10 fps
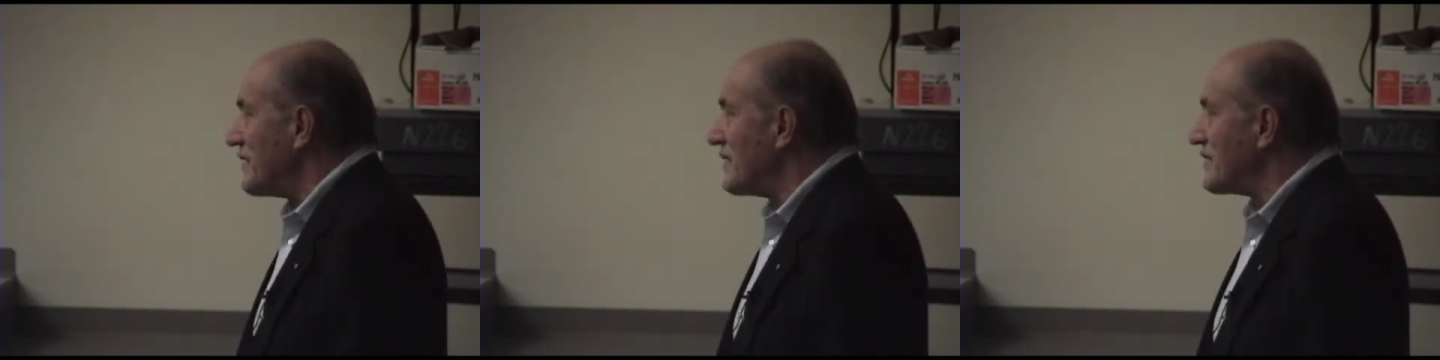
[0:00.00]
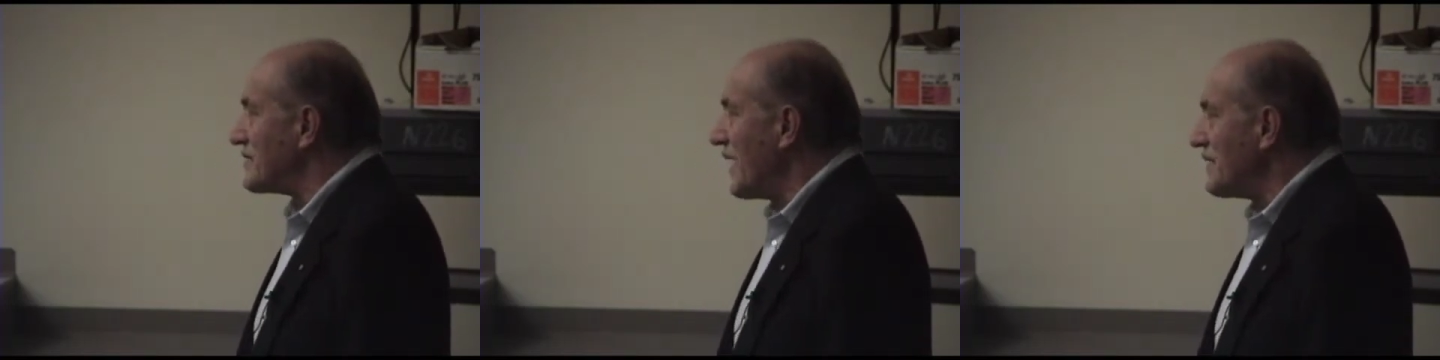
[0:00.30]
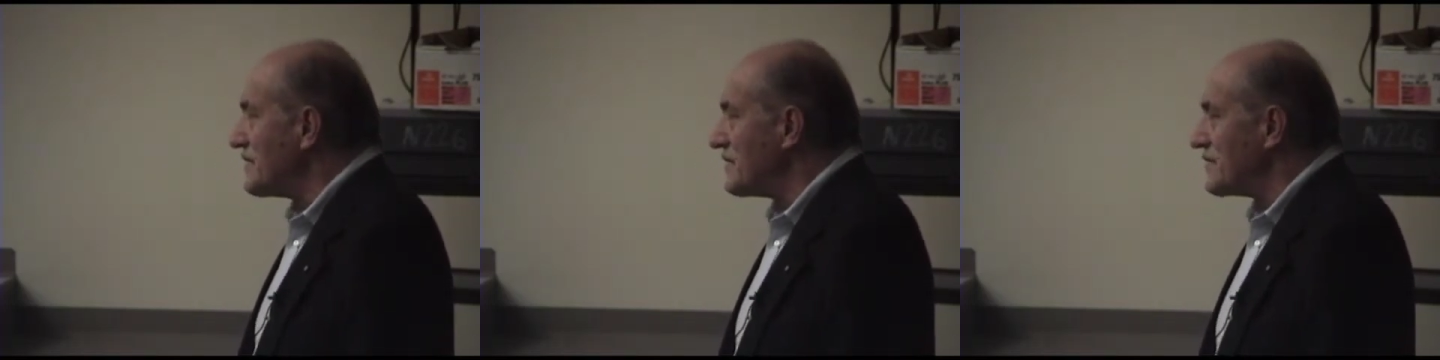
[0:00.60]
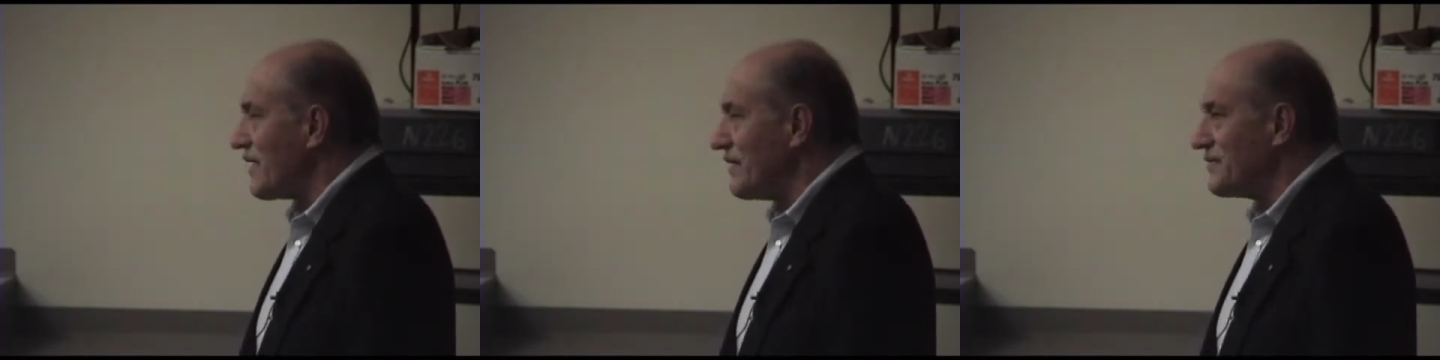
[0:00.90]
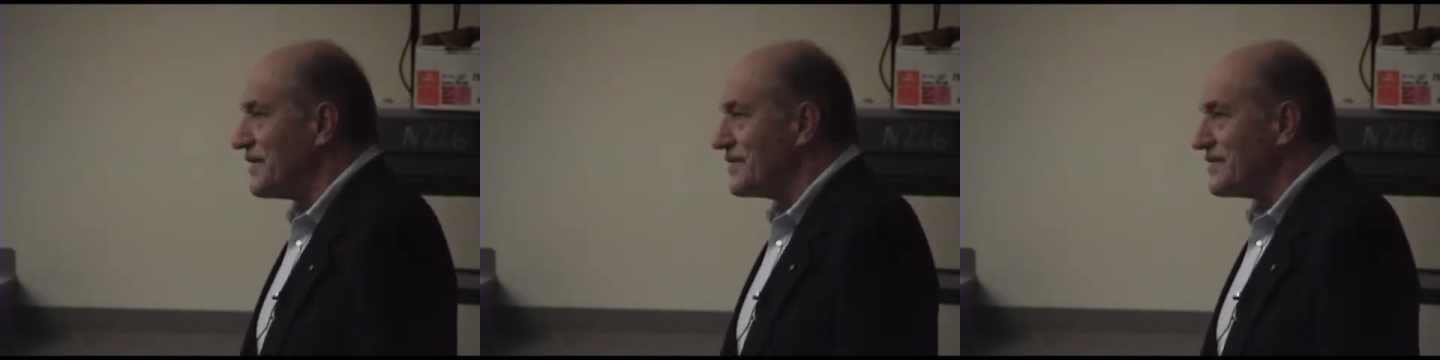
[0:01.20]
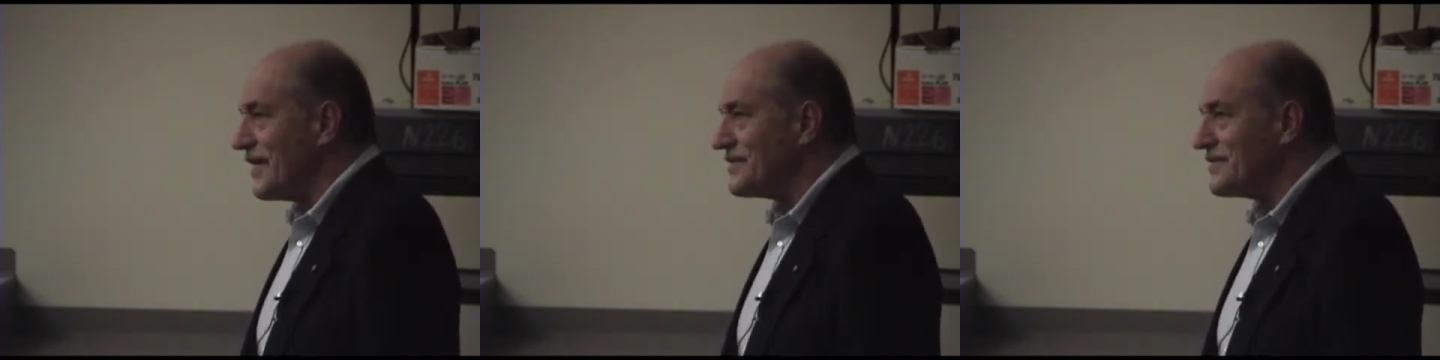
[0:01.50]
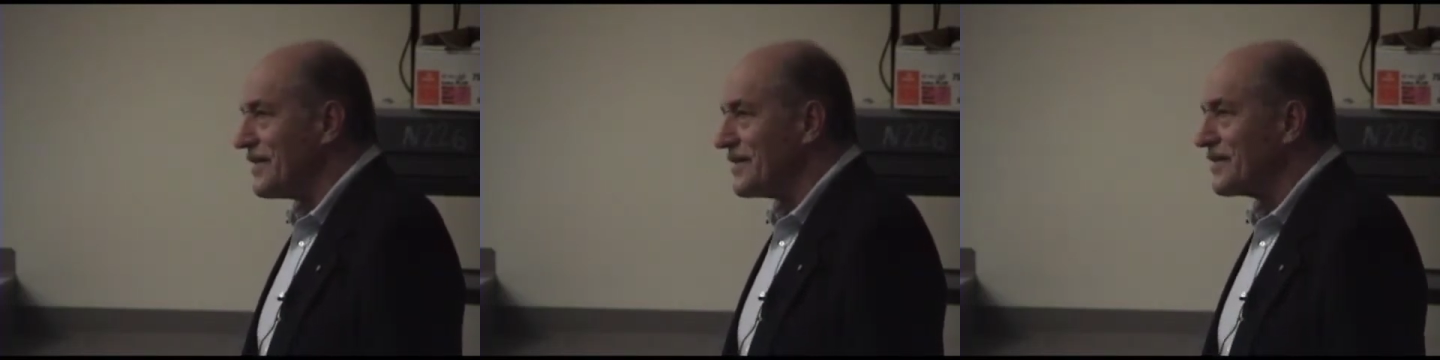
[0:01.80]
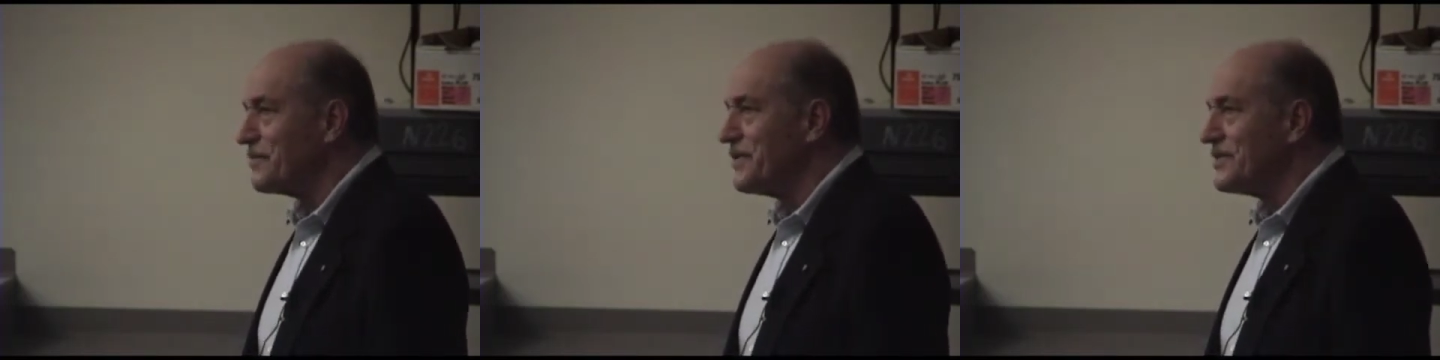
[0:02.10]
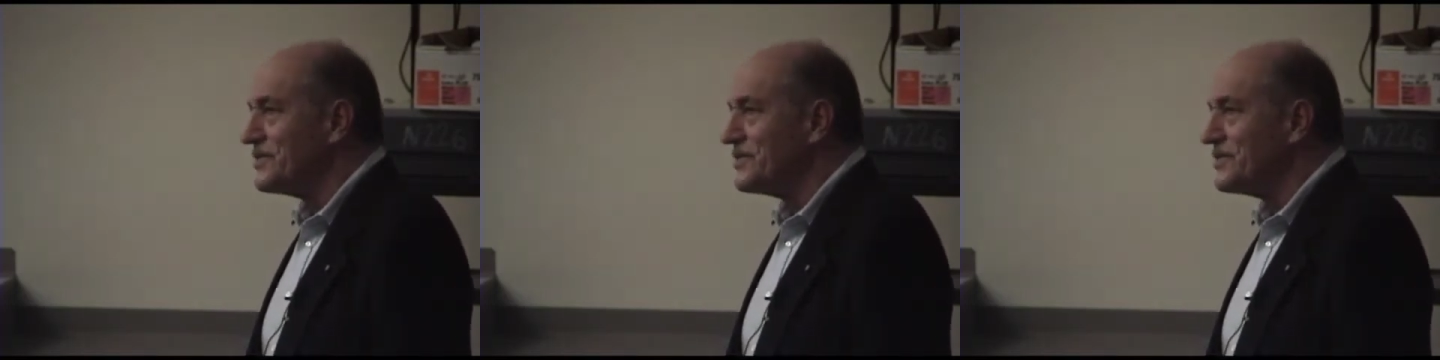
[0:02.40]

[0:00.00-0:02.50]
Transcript: the chances, the chances that it could be